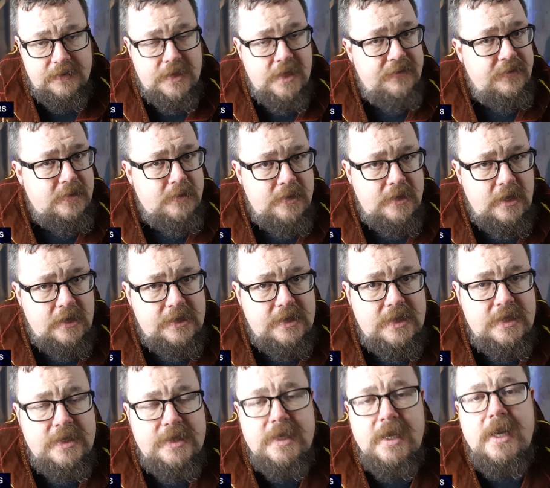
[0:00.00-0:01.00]
So if you're
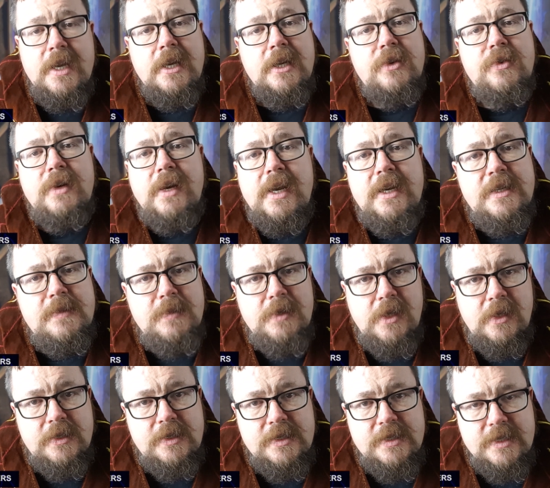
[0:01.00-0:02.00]
monotonous, create a
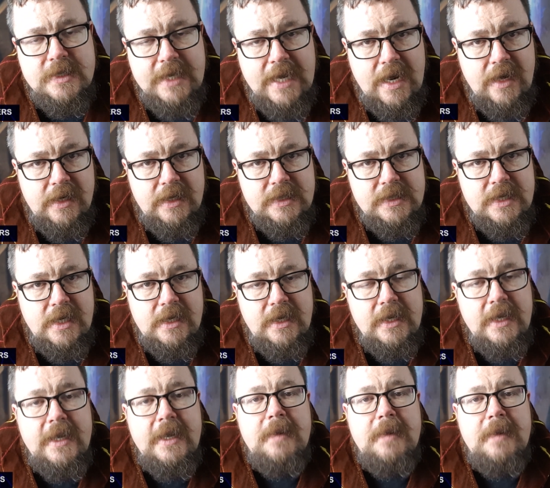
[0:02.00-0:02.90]
monotonous character,